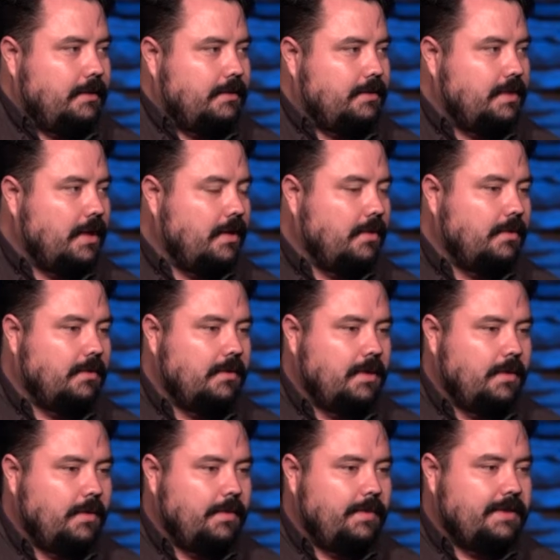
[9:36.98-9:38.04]
So
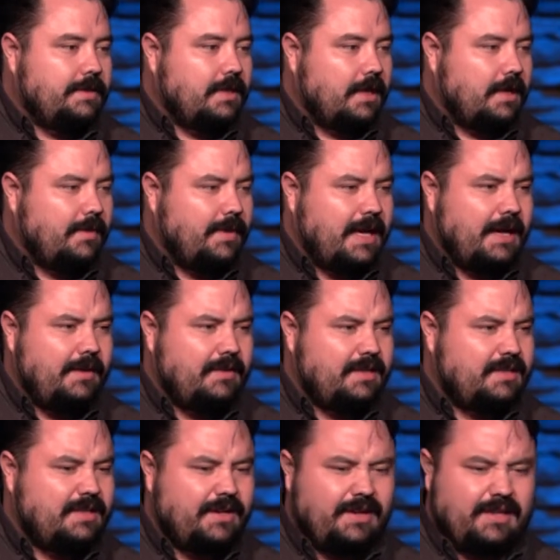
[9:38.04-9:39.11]
we've been talking about, the
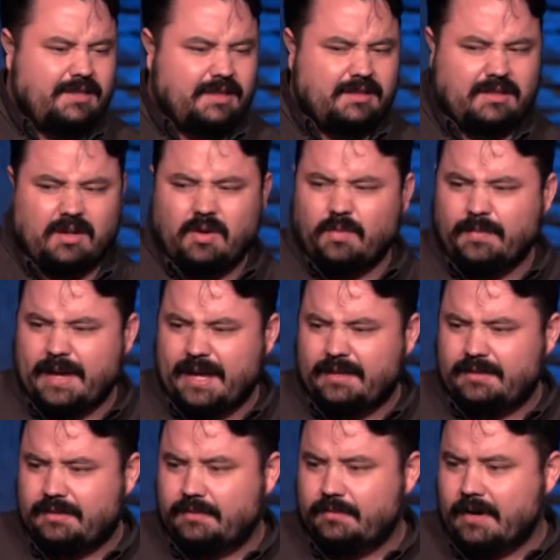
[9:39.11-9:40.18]
series is Home
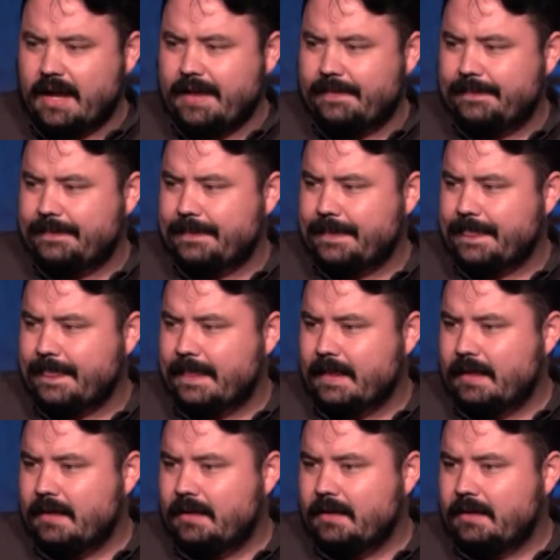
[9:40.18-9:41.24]
Base, right?
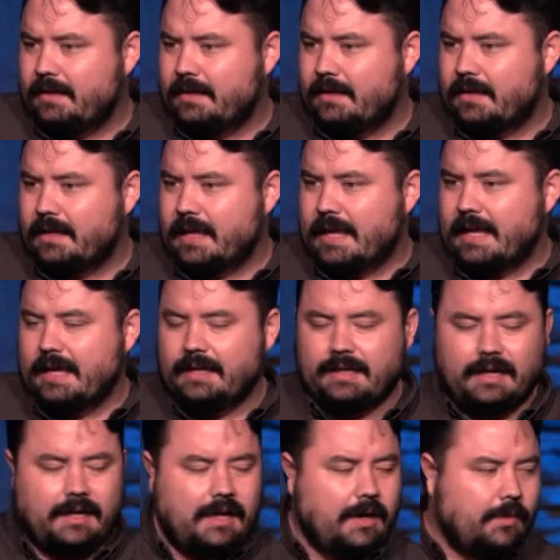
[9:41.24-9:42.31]
And
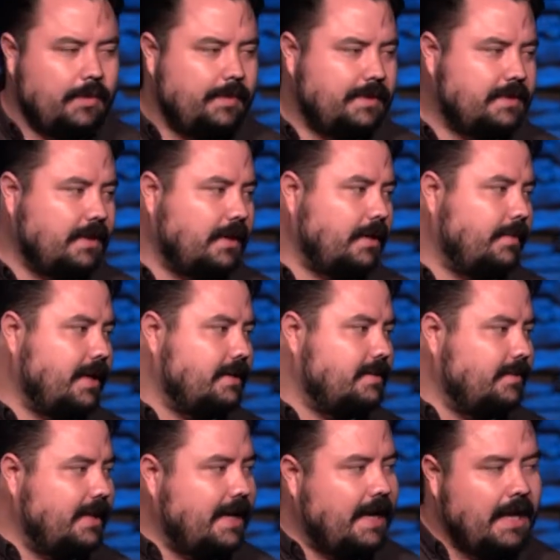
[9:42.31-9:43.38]
we've been talking about
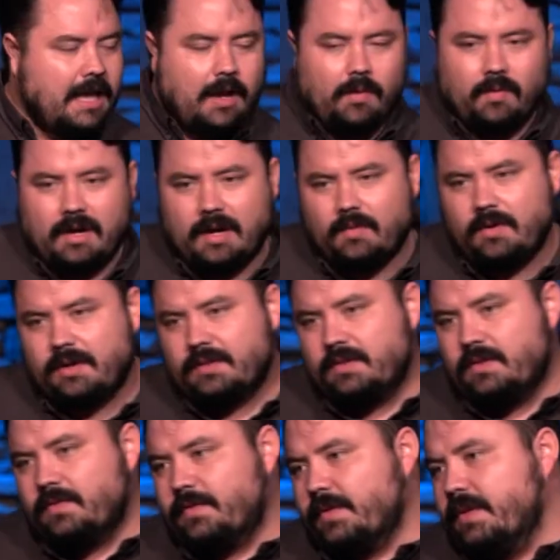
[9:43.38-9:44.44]
some of that. What I want to
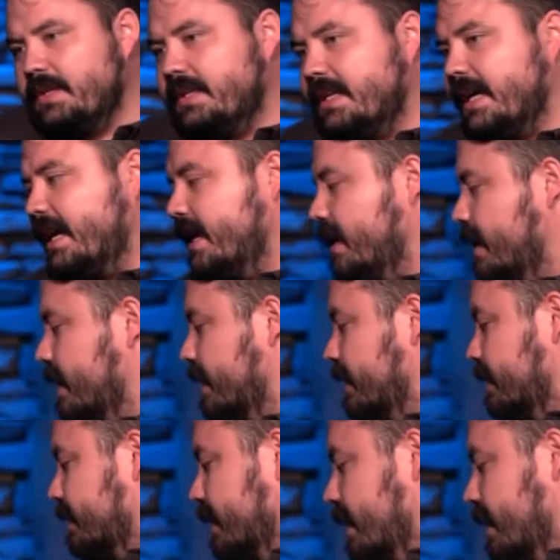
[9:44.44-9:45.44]
do for you today is